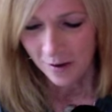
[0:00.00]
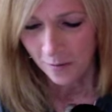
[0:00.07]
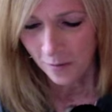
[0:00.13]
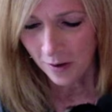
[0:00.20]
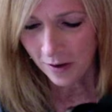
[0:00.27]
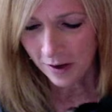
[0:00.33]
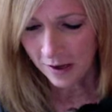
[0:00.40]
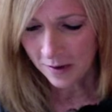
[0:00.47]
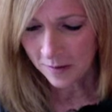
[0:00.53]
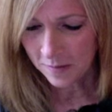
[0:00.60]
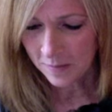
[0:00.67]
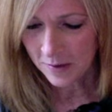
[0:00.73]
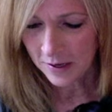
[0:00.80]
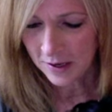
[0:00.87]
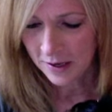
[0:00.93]

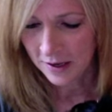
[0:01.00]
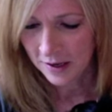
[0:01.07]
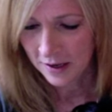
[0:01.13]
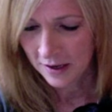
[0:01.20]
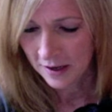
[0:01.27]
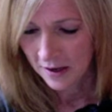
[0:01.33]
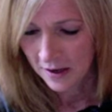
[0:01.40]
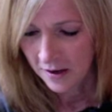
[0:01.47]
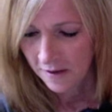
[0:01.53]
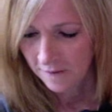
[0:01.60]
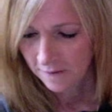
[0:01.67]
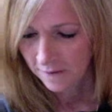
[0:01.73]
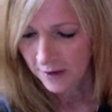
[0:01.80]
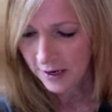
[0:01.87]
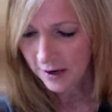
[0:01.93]
Welcome,
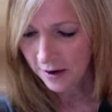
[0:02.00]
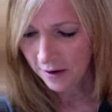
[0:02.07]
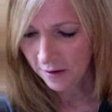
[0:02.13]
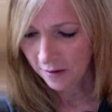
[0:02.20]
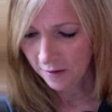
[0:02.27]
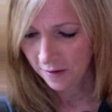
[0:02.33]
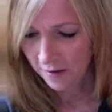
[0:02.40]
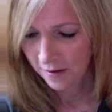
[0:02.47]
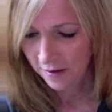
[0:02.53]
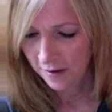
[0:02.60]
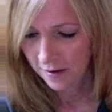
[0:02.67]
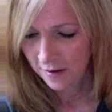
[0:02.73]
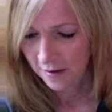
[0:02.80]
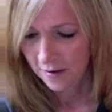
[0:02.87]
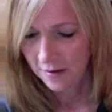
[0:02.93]
Vito.
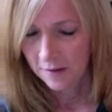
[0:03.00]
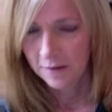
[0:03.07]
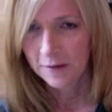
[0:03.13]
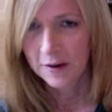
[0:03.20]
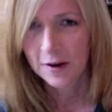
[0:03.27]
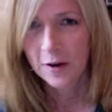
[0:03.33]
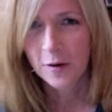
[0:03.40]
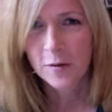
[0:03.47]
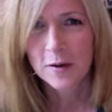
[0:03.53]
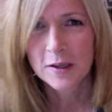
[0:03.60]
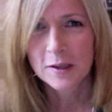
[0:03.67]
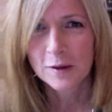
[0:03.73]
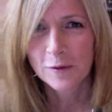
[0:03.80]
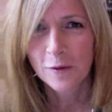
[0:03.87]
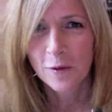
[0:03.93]
Vito
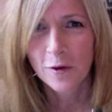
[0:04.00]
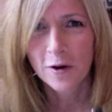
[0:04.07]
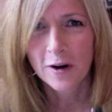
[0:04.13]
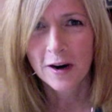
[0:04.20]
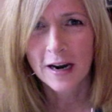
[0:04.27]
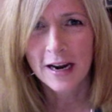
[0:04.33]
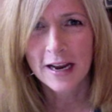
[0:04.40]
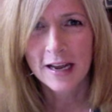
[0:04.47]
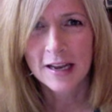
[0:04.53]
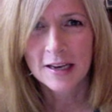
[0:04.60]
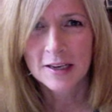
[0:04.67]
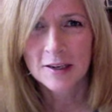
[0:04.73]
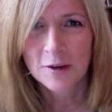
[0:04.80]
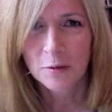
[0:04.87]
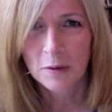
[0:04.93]
was 4
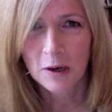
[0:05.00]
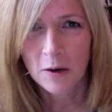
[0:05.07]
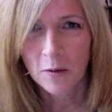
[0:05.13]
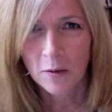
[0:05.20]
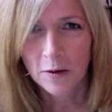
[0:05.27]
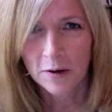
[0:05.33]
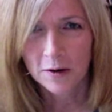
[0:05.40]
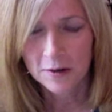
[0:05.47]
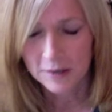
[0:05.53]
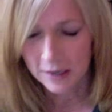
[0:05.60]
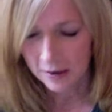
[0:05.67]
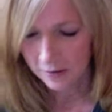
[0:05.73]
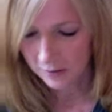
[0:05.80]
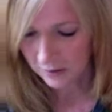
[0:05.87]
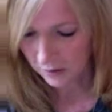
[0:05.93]
3/4
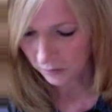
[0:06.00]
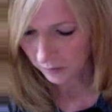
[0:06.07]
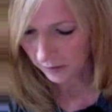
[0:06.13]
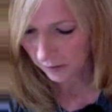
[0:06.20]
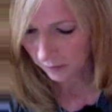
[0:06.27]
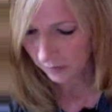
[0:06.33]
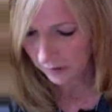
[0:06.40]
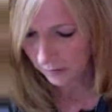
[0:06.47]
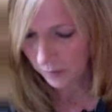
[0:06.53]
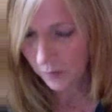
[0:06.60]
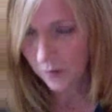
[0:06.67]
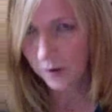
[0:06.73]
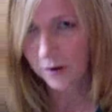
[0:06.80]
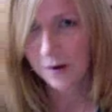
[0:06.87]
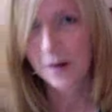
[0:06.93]
ounces when he was
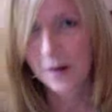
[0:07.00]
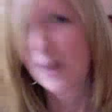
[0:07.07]
born,